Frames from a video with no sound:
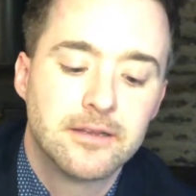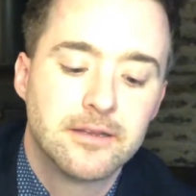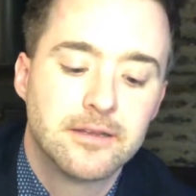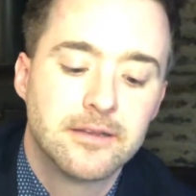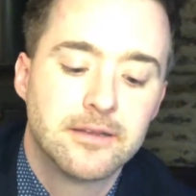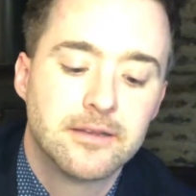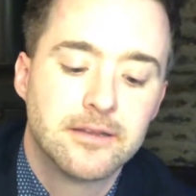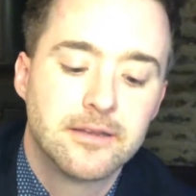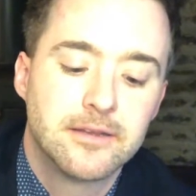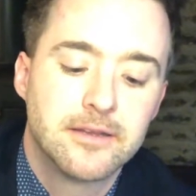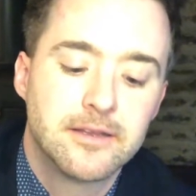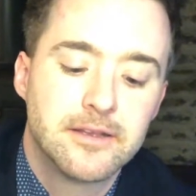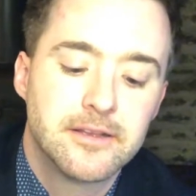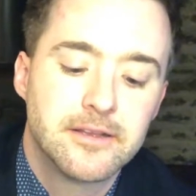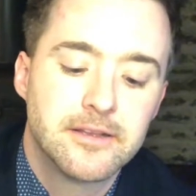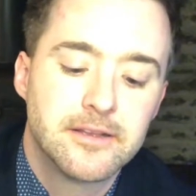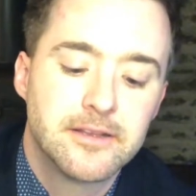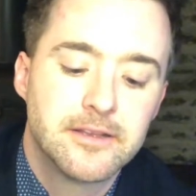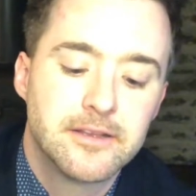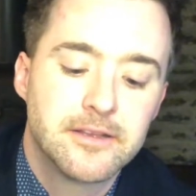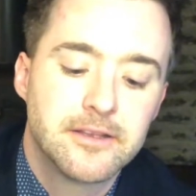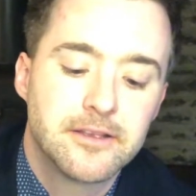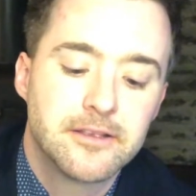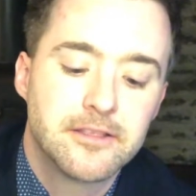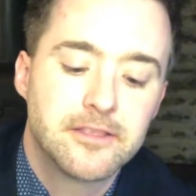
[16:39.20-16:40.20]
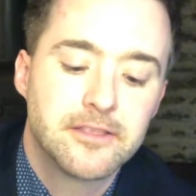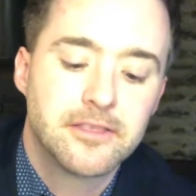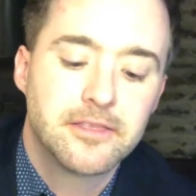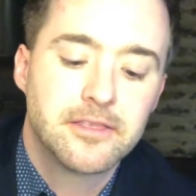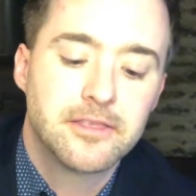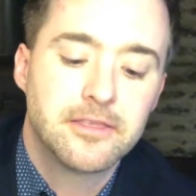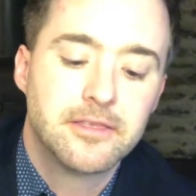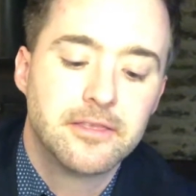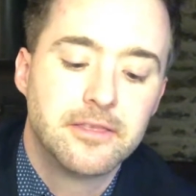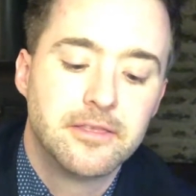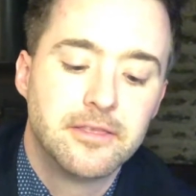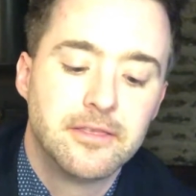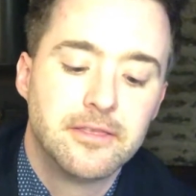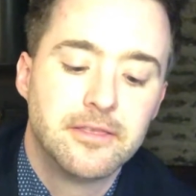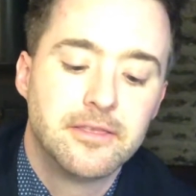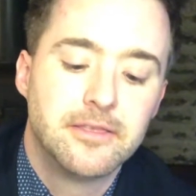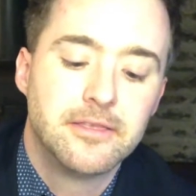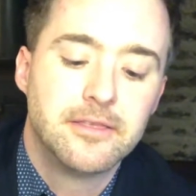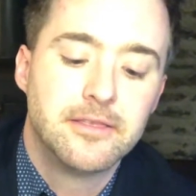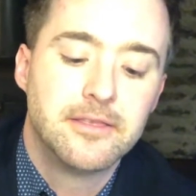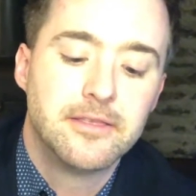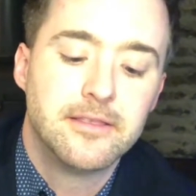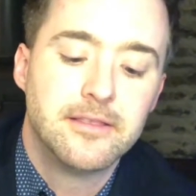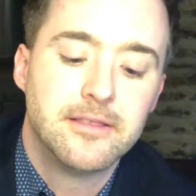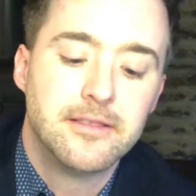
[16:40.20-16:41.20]

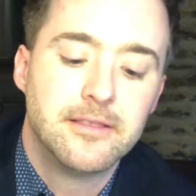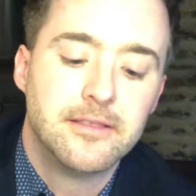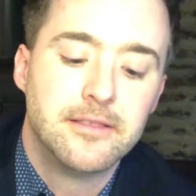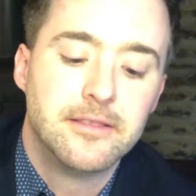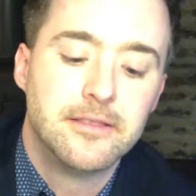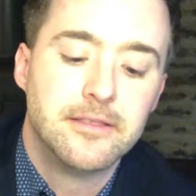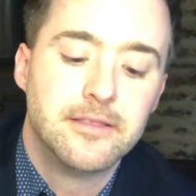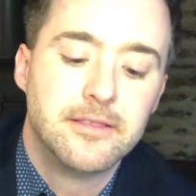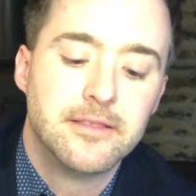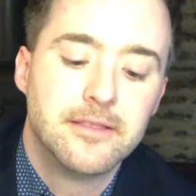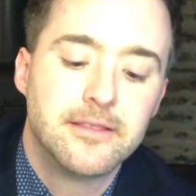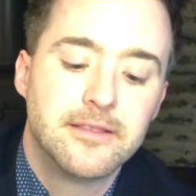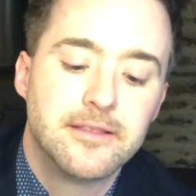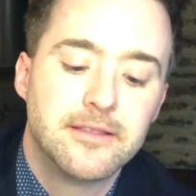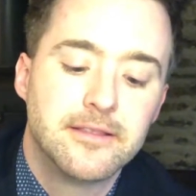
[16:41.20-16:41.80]
Nobody speaks.